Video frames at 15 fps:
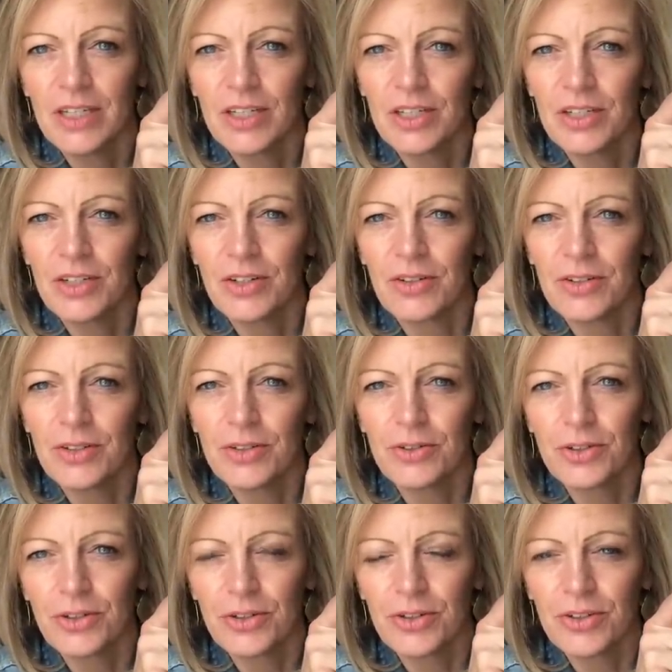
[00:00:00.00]
you know, little
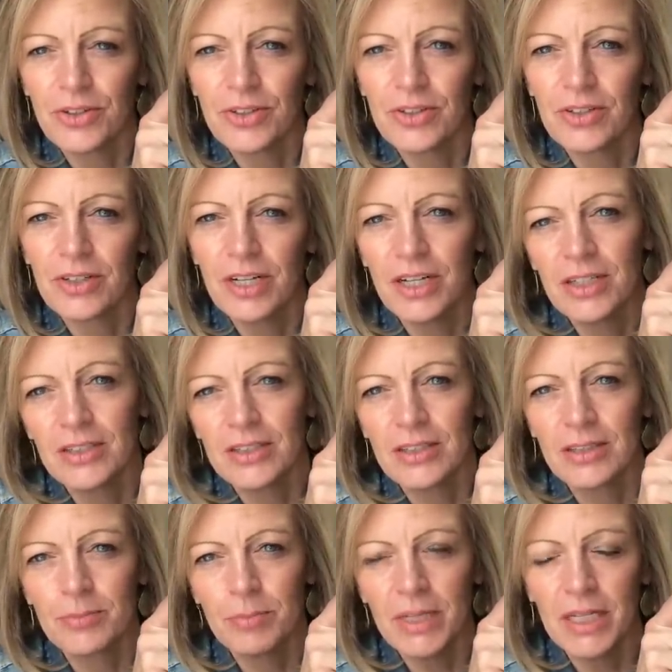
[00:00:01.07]
girl
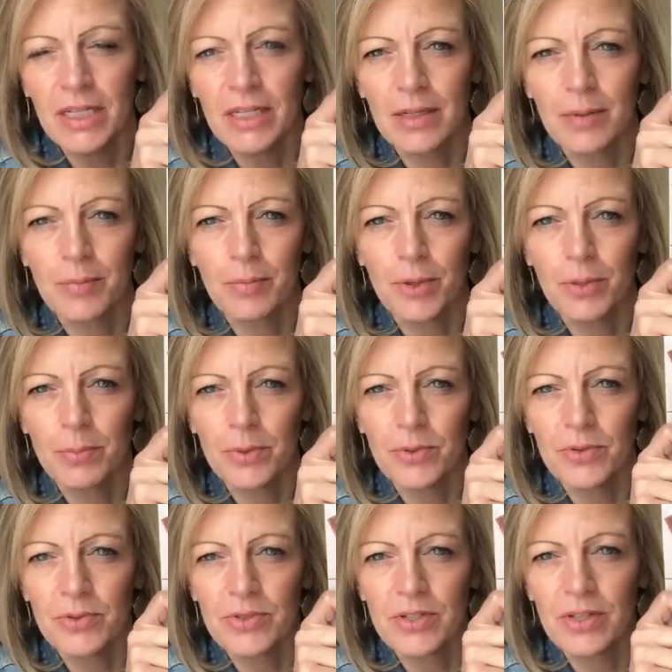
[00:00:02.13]
color, pink,
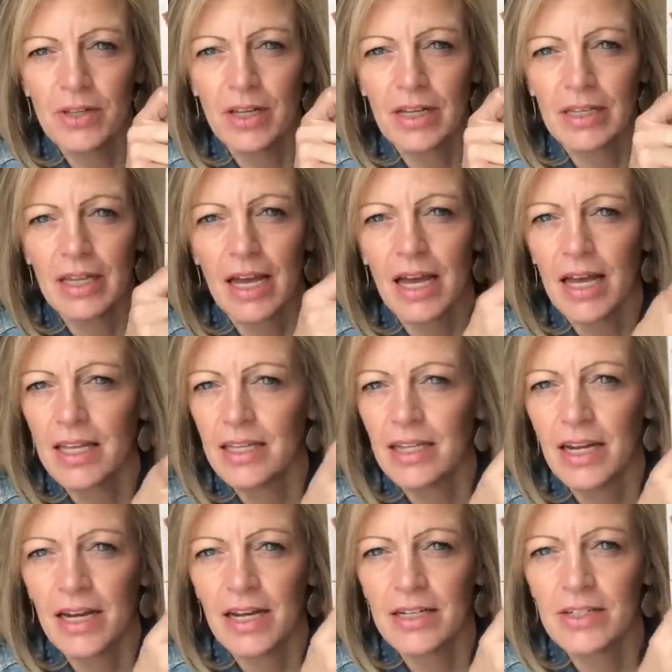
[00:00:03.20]
purples, uh, like that. And then
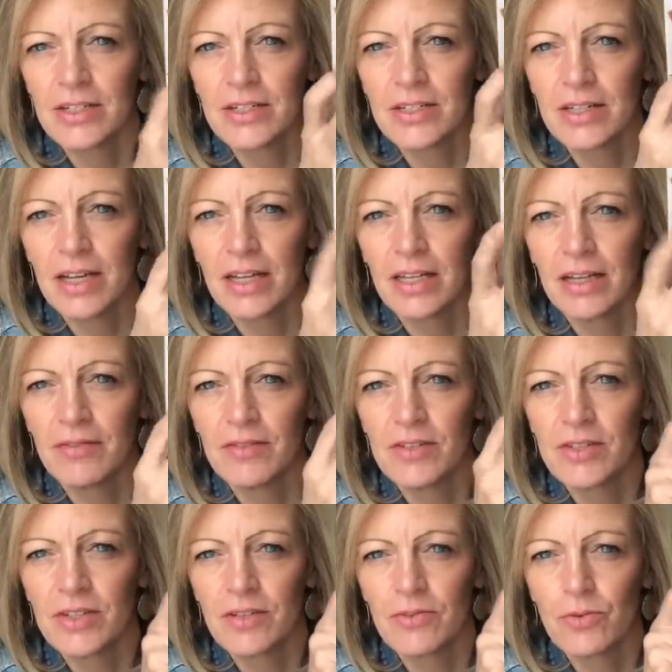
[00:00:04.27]
I just, I love the
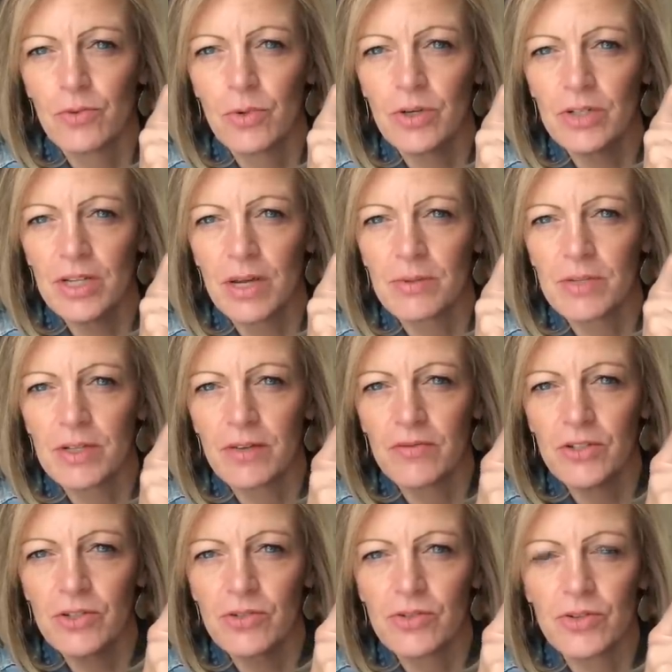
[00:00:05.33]
Civil War type stuff
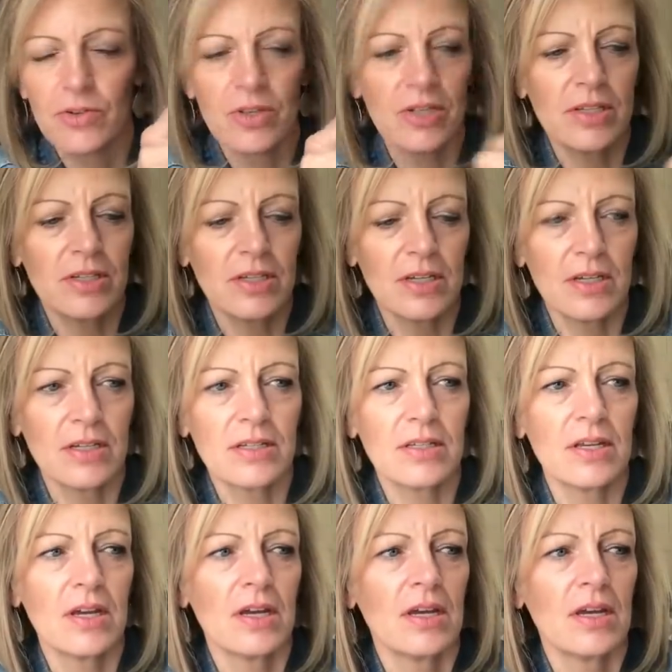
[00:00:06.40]
too. So this is